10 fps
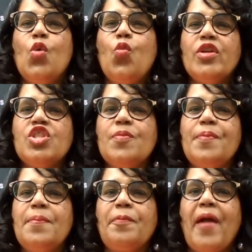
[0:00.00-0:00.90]
would you
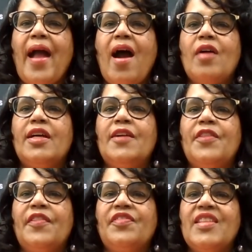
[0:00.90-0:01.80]
be proud of
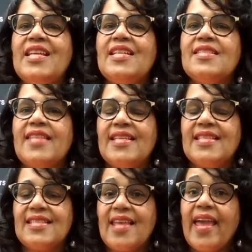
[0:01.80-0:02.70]
the things they
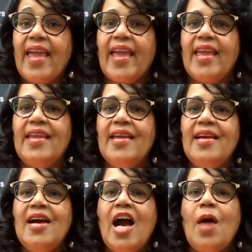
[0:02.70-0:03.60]
say
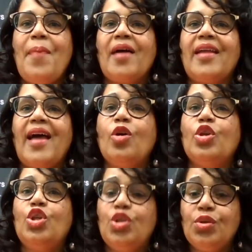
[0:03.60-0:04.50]
about how
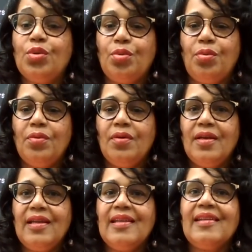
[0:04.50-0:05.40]
you
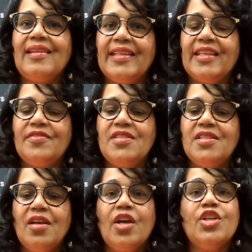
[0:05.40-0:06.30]
lived
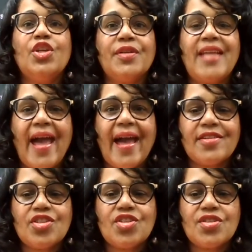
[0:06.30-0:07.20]
your
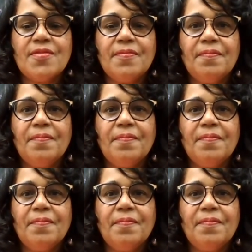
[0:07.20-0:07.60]
dash?